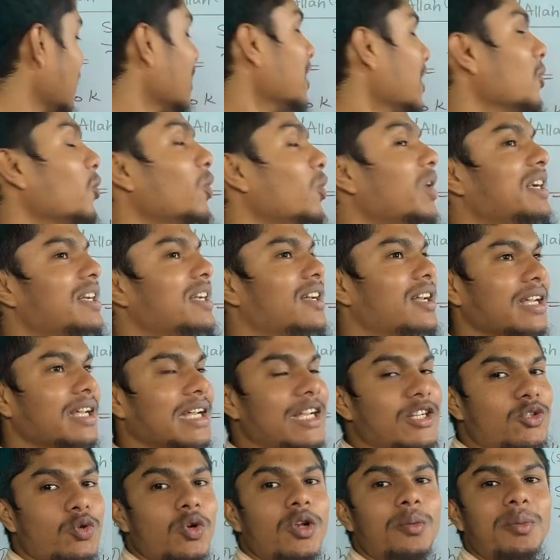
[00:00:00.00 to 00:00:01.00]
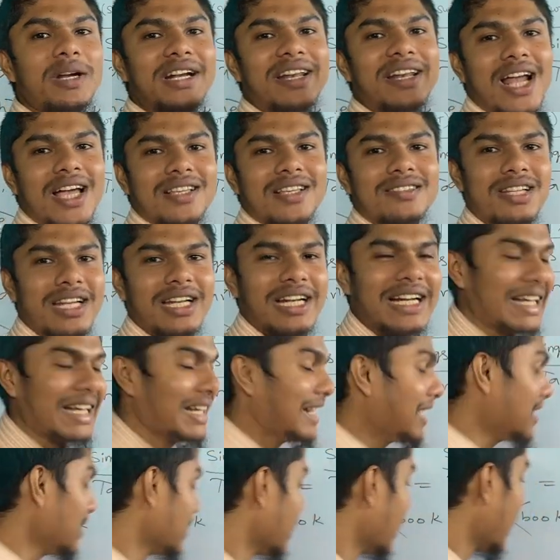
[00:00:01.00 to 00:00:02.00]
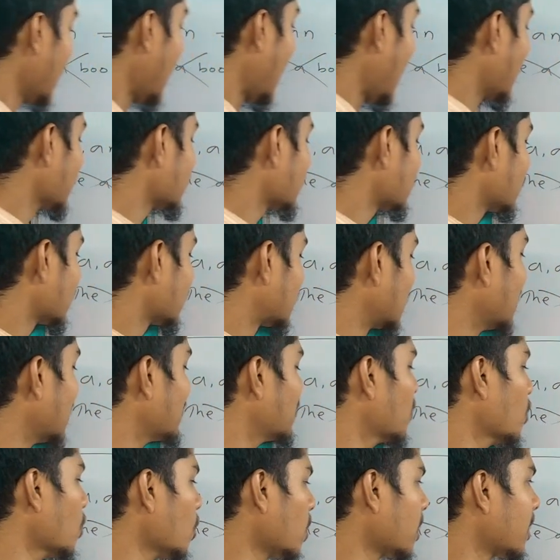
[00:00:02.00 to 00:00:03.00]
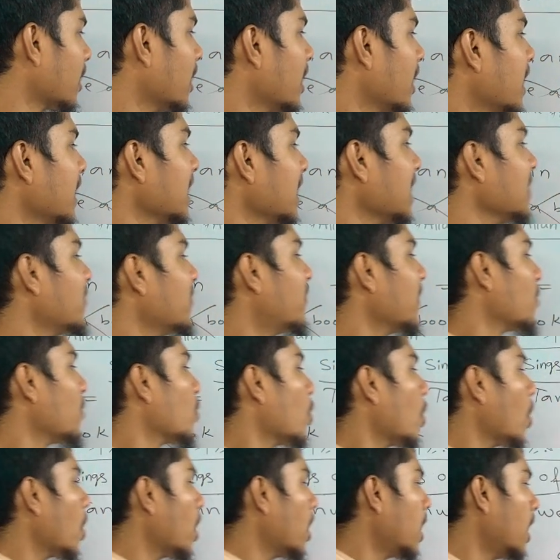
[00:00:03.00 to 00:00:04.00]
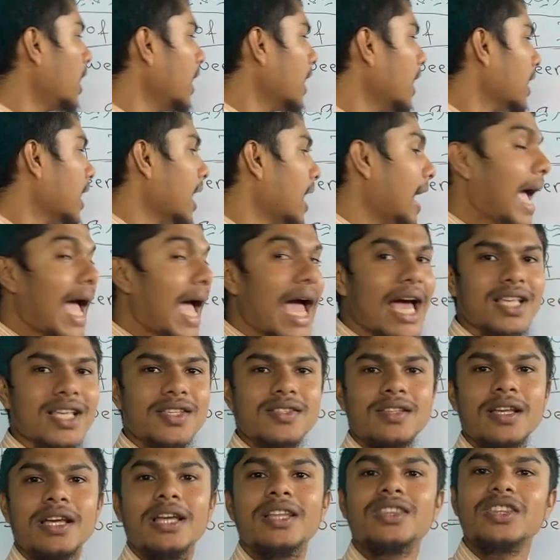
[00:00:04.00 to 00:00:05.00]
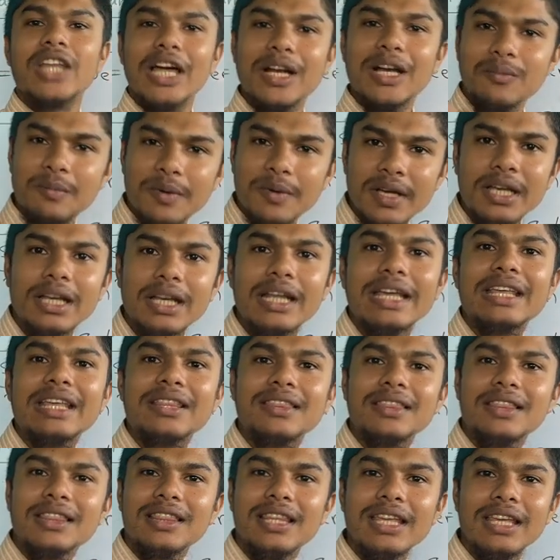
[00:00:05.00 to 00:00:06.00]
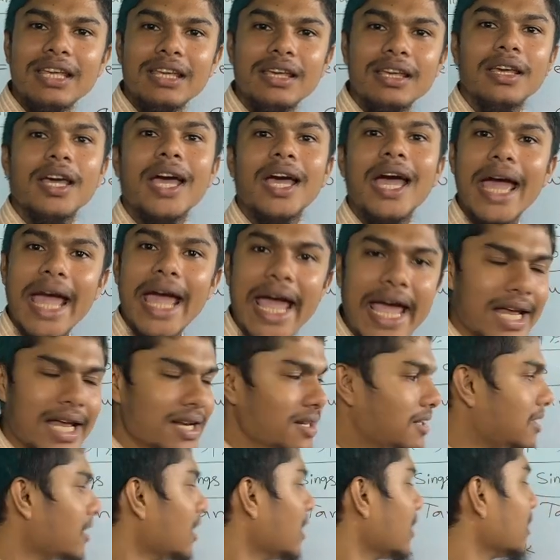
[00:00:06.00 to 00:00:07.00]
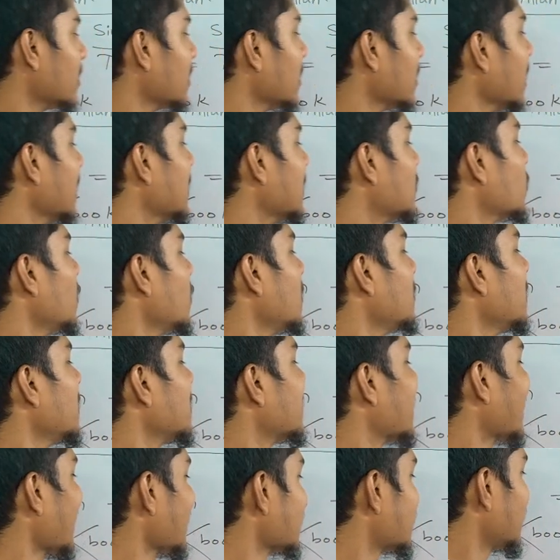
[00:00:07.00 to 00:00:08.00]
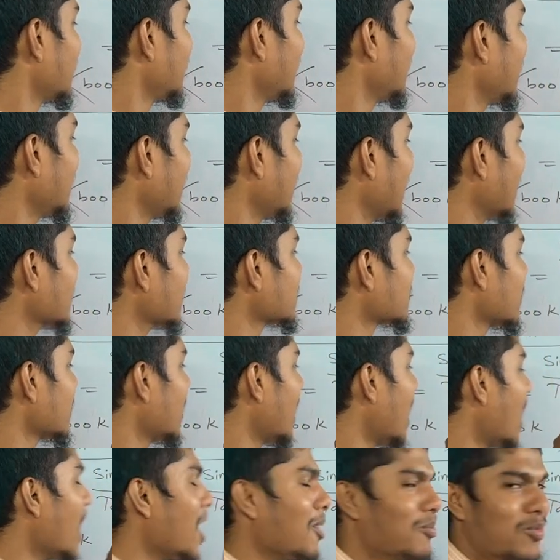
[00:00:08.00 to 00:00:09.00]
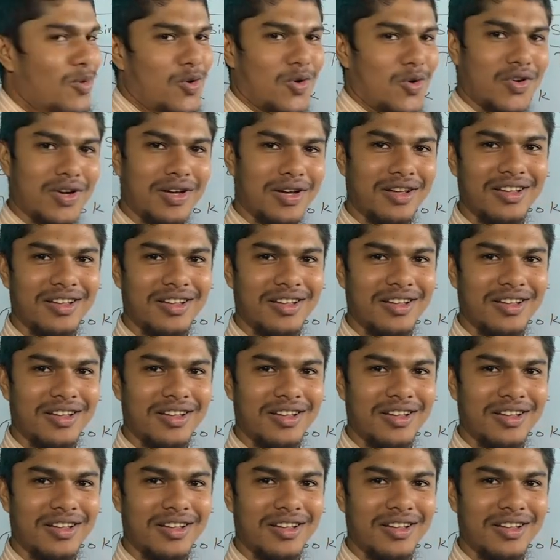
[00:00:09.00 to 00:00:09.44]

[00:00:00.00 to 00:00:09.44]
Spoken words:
will be translated as the book. If a word has tanween in the end, it will be translated as a book.